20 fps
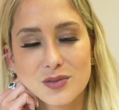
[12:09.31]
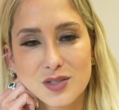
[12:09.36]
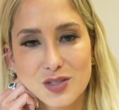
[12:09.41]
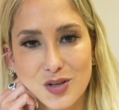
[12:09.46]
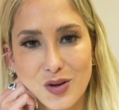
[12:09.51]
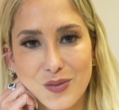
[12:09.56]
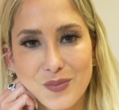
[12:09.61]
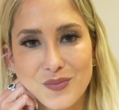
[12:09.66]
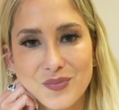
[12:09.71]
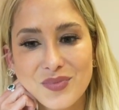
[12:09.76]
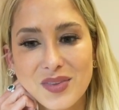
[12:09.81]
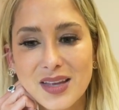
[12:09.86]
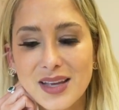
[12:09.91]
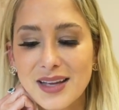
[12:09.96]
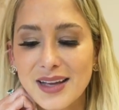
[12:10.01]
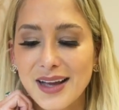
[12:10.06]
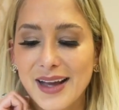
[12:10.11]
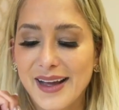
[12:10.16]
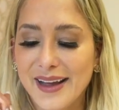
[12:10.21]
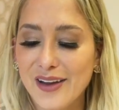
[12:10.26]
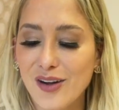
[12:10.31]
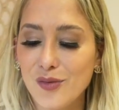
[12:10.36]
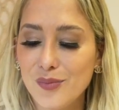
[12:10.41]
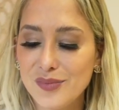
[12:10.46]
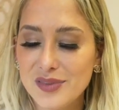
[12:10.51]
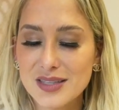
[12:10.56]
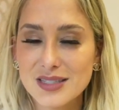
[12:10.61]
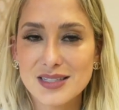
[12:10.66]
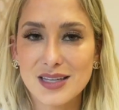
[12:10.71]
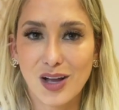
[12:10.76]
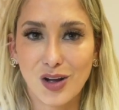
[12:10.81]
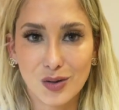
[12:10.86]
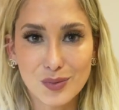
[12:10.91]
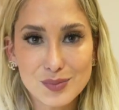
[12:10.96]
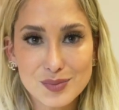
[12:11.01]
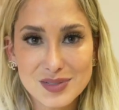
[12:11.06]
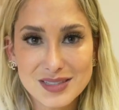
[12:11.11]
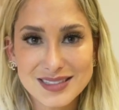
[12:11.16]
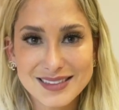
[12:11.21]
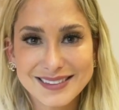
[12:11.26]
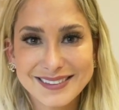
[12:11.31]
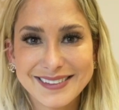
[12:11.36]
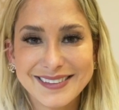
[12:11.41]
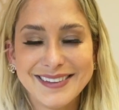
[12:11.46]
So I hope this helps.